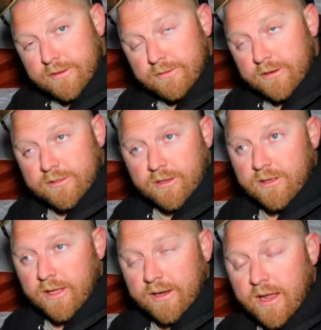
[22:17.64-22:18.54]
Well, it's
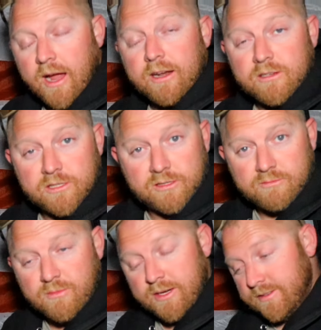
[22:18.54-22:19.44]
only like 9 ish,
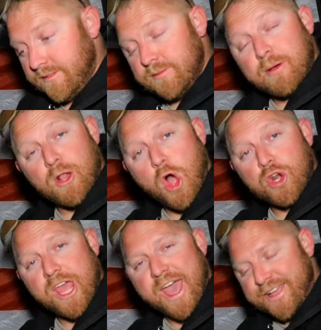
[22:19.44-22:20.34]
but it's been a
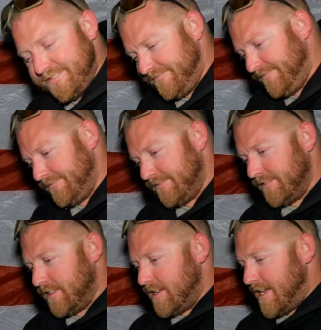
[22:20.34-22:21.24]
long day.
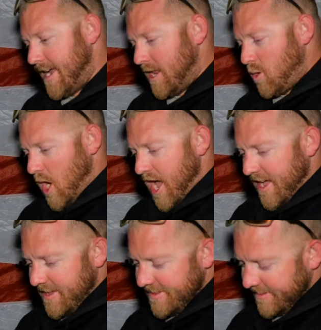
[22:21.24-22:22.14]

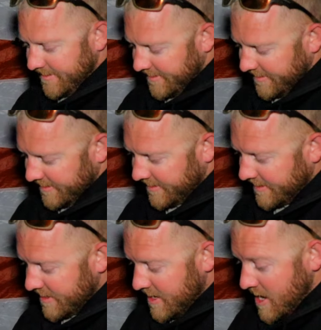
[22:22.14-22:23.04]
Anyway,
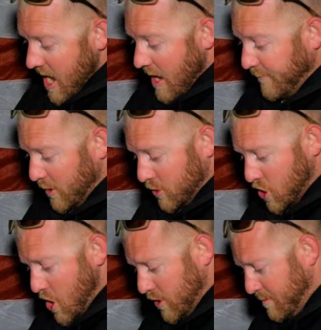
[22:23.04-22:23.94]
it feels
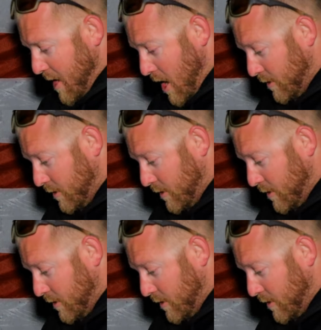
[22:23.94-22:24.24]
good to be